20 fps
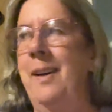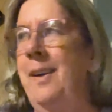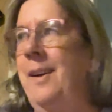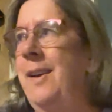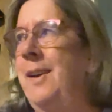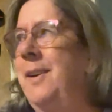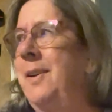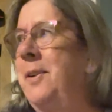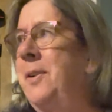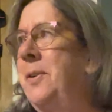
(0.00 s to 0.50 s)

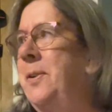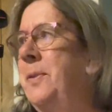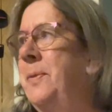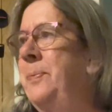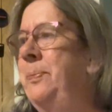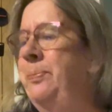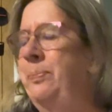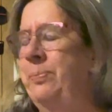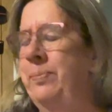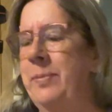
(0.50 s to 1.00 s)
you know,
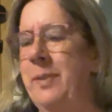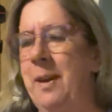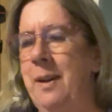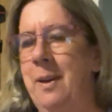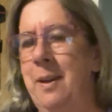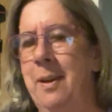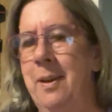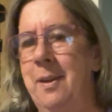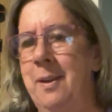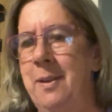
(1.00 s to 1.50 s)

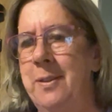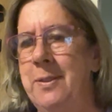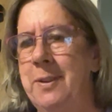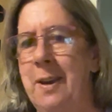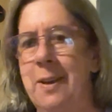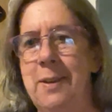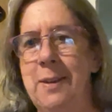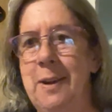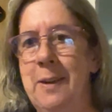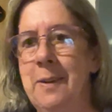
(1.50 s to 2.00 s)

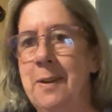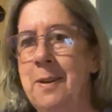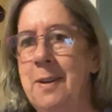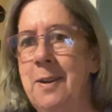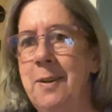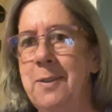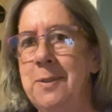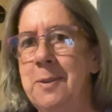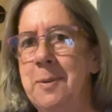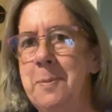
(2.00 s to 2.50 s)
sitting there in
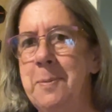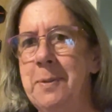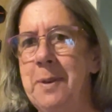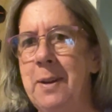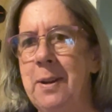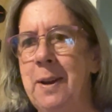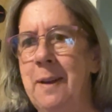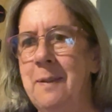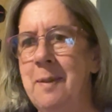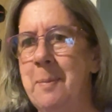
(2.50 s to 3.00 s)
customs
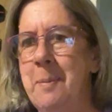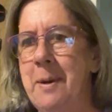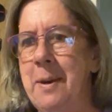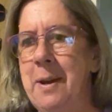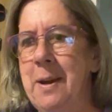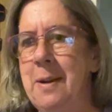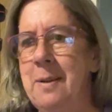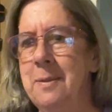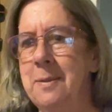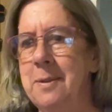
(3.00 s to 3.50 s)
like
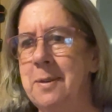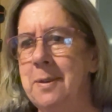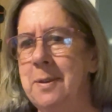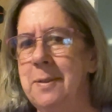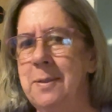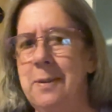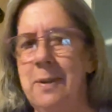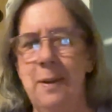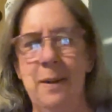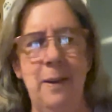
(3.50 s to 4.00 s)
everybody else
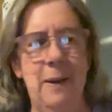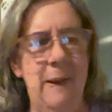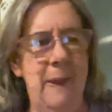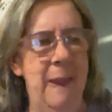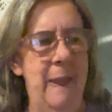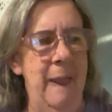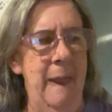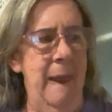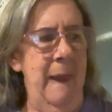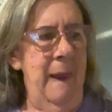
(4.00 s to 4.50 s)
is.
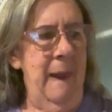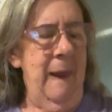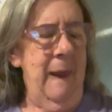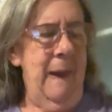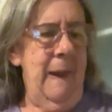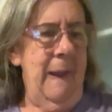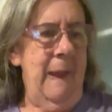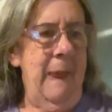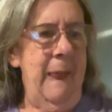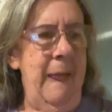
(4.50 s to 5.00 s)

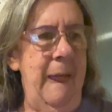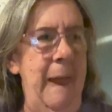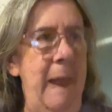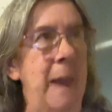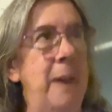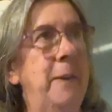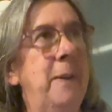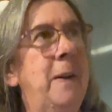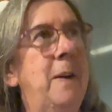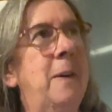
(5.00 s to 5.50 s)
I
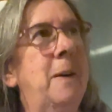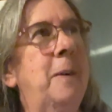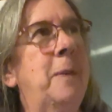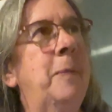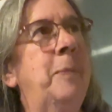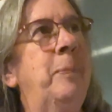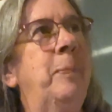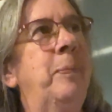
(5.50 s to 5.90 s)
don't know,